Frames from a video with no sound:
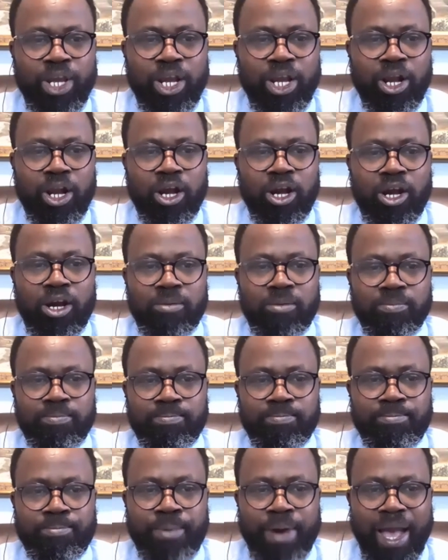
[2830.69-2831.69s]
will
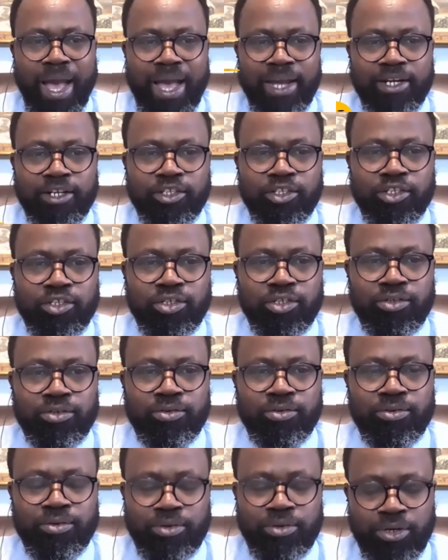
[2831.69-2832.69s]
come back
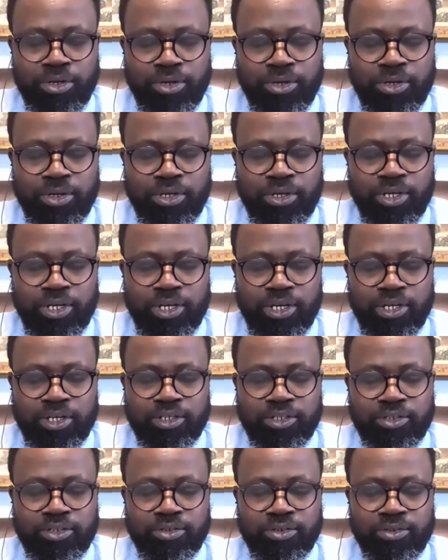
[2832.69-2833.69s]
to
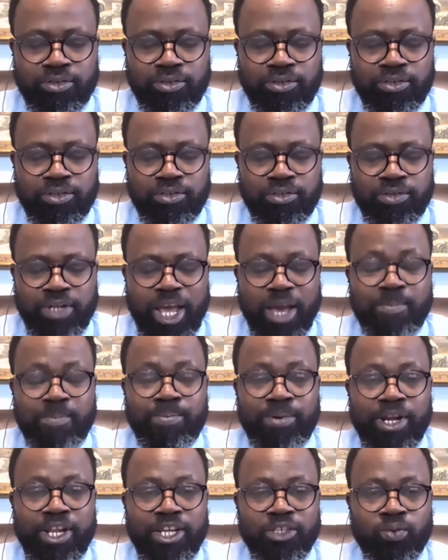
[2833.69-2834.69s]

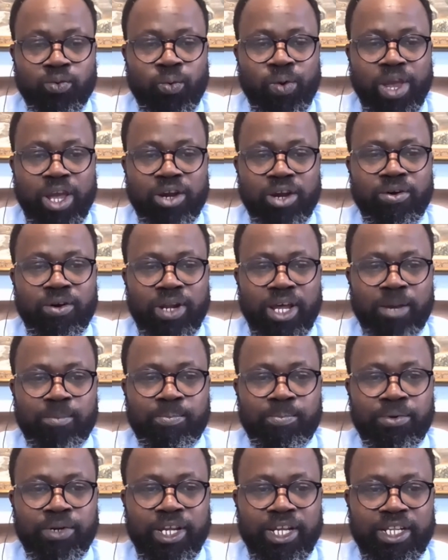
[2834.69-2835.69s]
that place where God
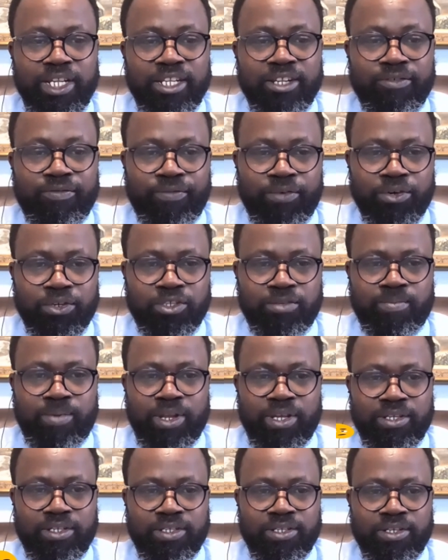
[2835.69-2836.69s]
had put it in the
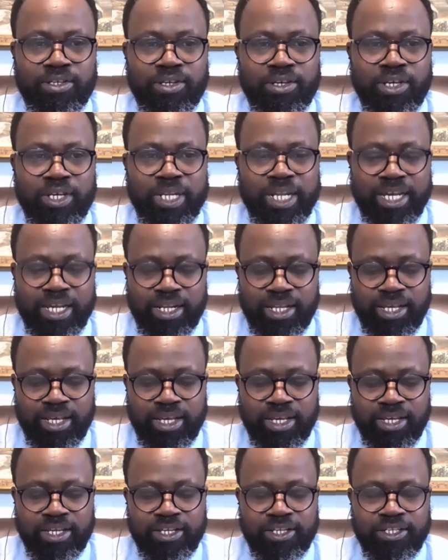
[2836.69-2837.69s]
first place.
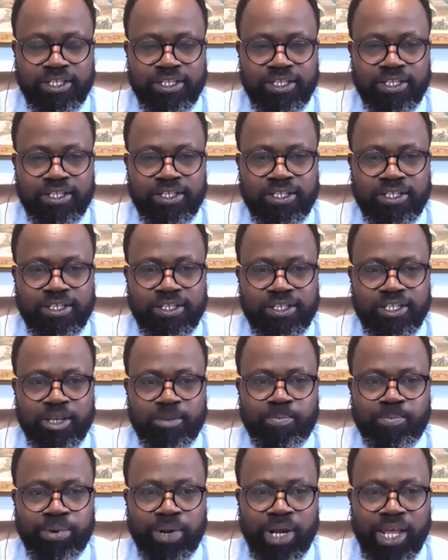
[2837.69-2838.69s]
That
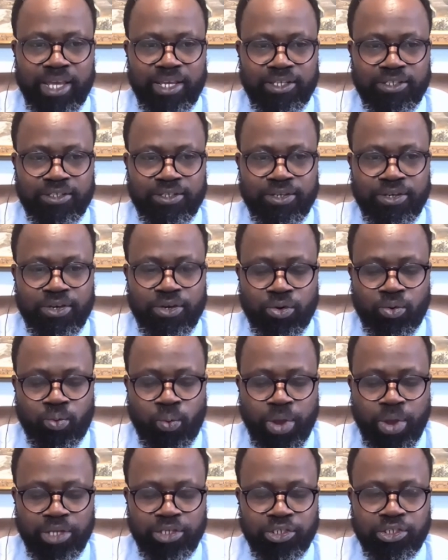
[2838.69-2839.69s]
is a place
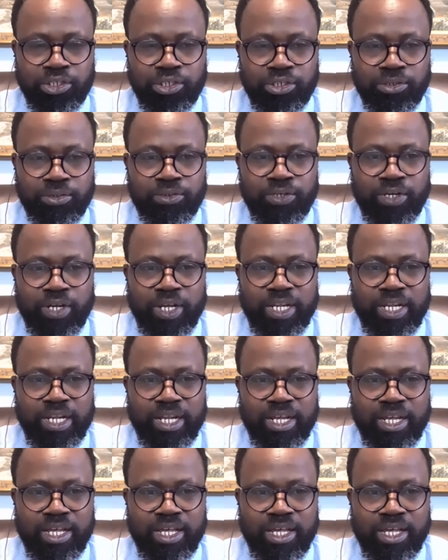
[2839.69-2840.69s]
where
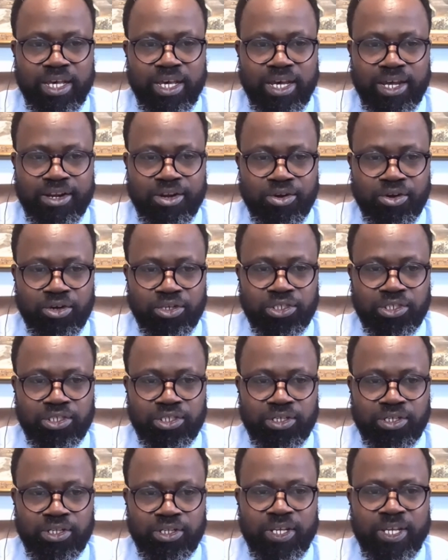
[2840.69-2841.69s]
children are
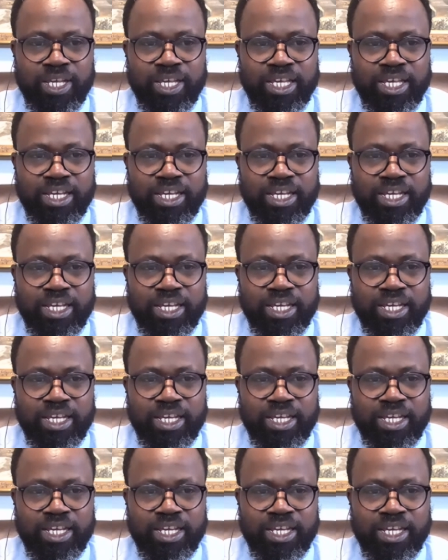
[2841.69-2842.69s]
nurtured in the
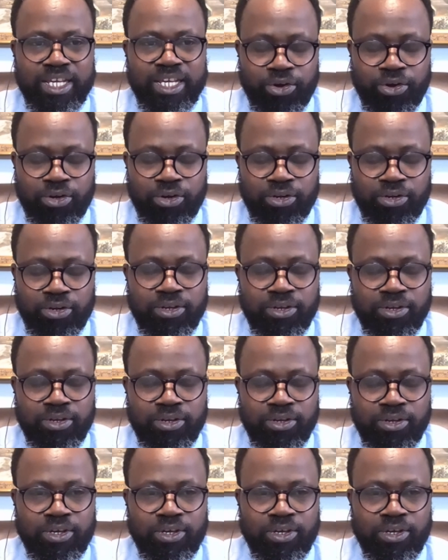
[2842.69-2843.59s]
knowledge of God.